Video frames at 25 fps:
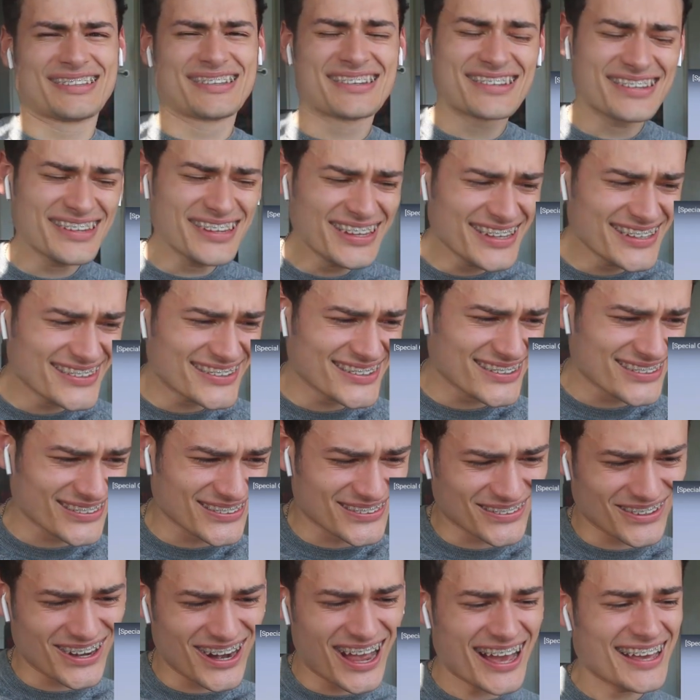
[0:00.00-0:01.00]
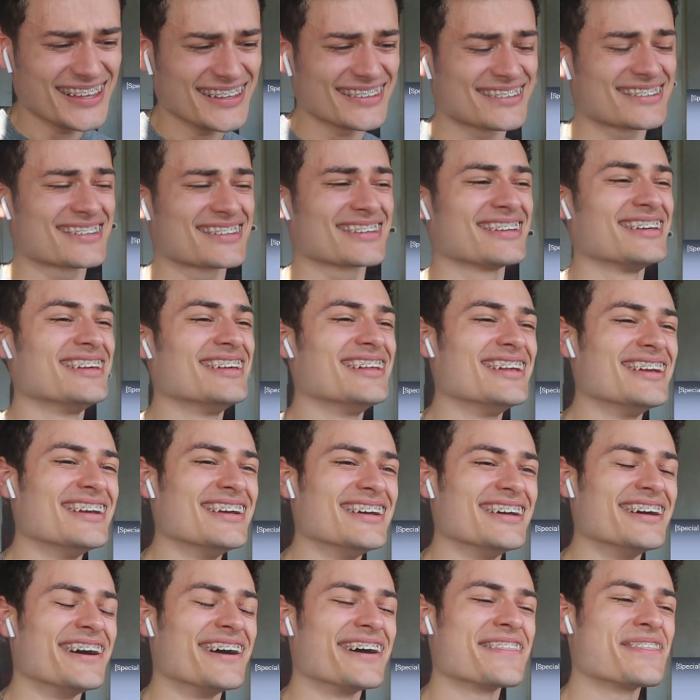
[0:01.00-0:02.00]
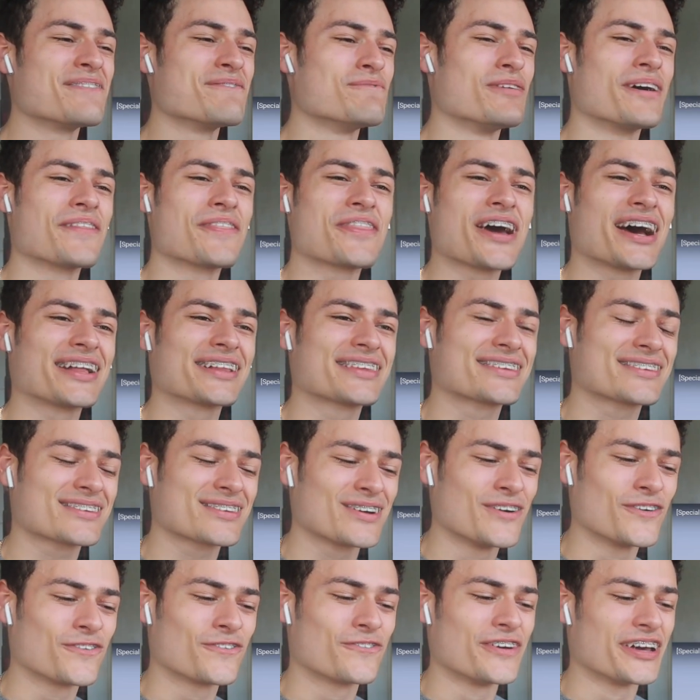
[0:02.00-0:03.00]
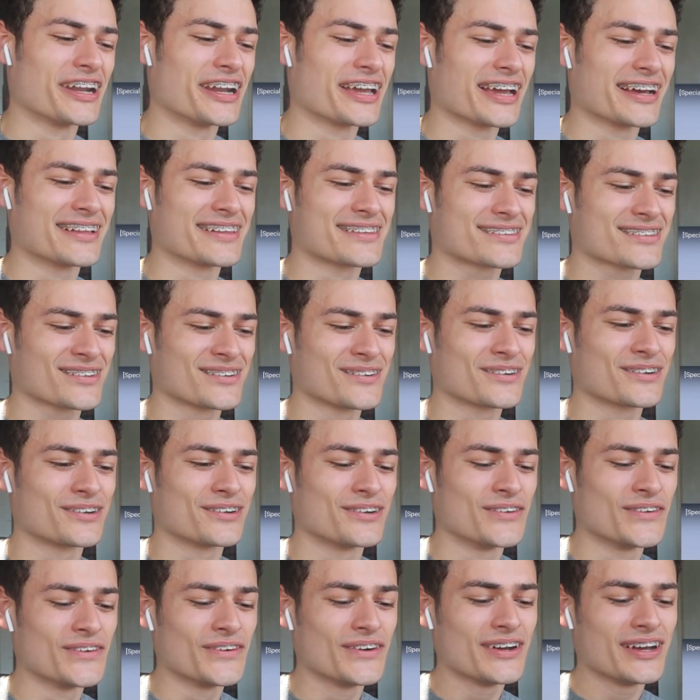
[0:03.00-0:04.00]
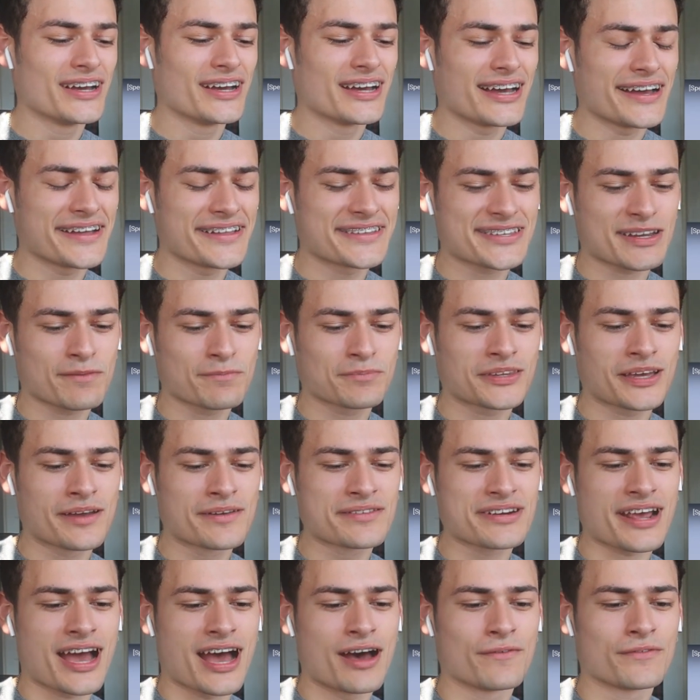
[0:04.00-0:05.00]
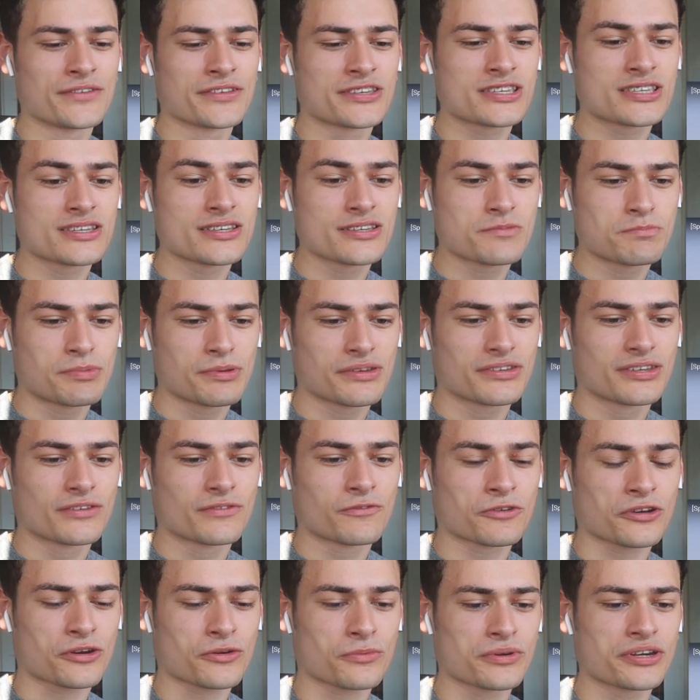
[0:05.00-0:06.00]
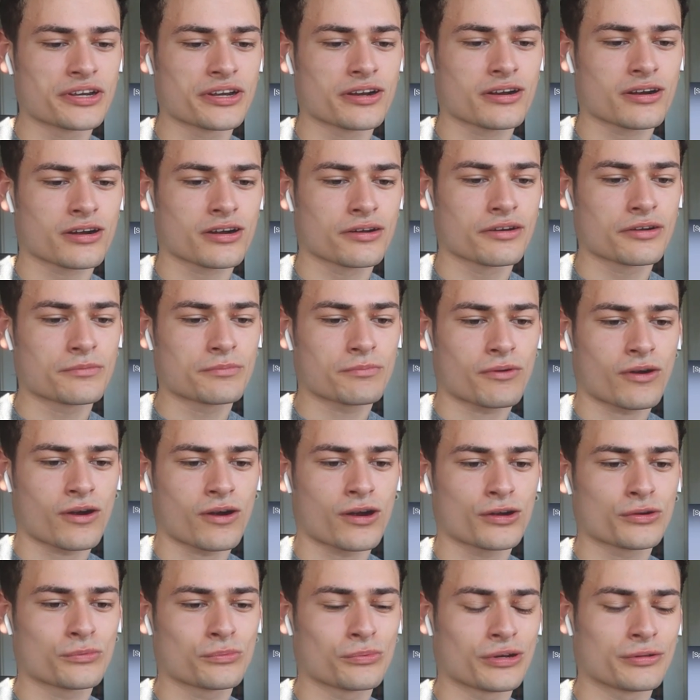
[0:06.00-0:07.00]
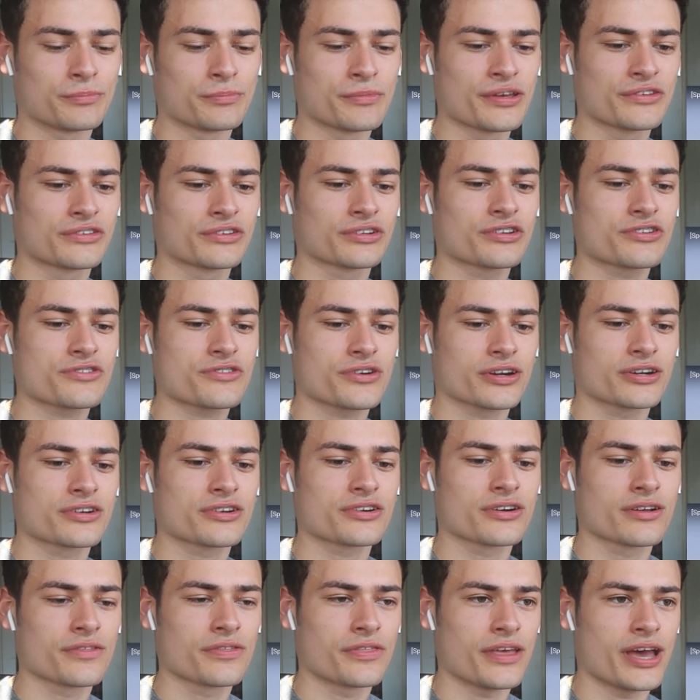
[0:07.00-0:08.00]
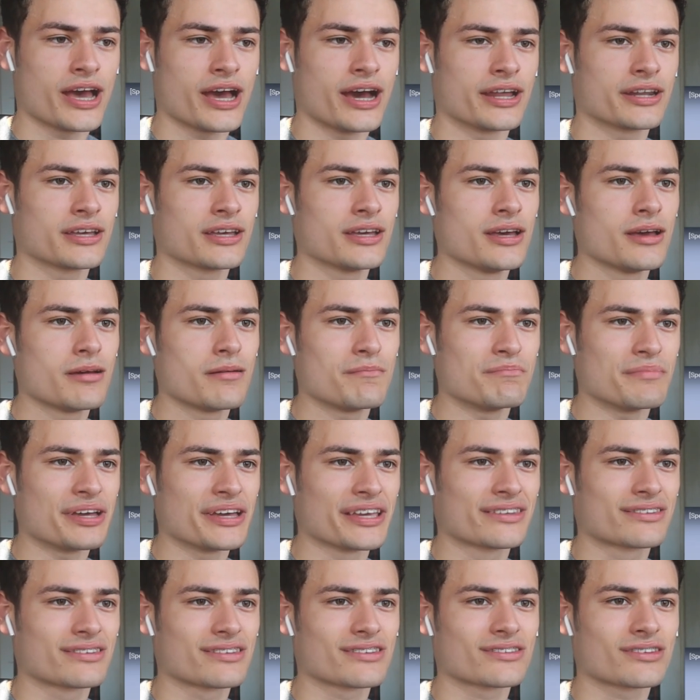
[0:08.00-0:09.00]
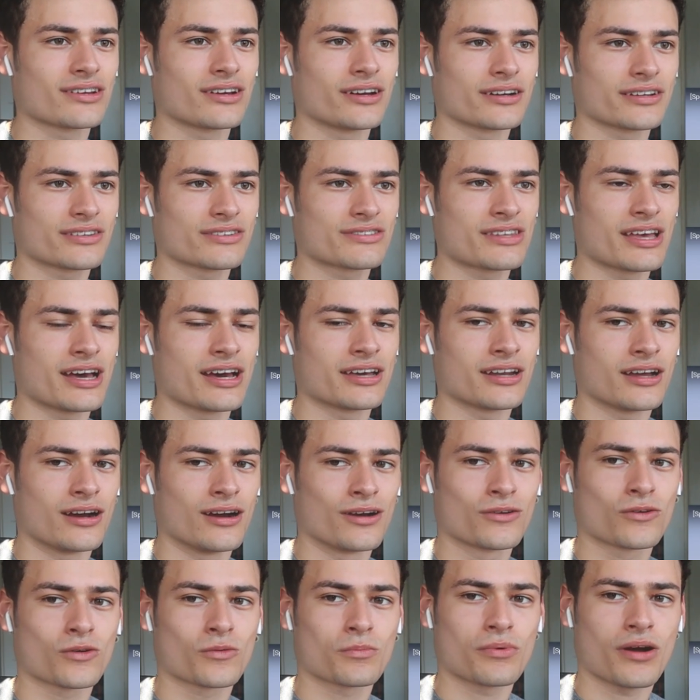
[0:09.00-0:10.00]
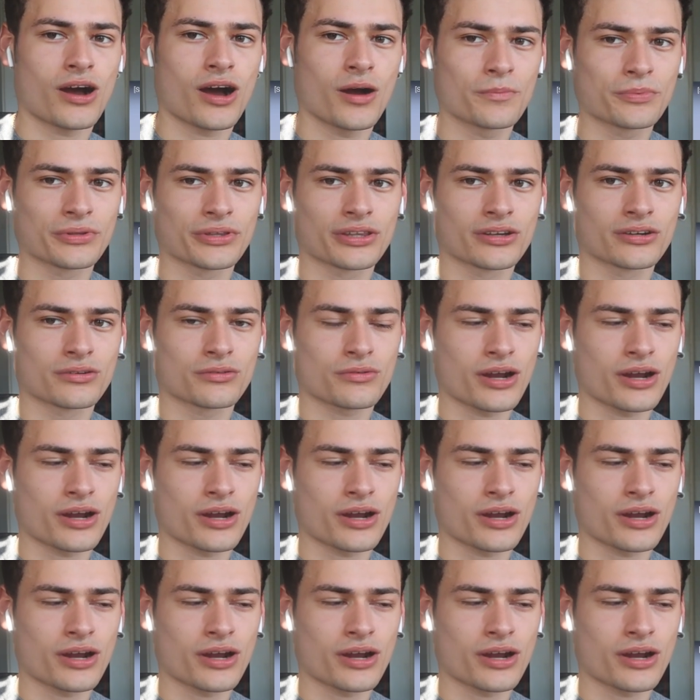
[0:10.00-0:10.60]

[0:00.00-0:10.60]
Jesus Christ! But that's so fitting and so cool. And sometimes you have a specific reoccurring part with music structure that makes a song stand out or popular,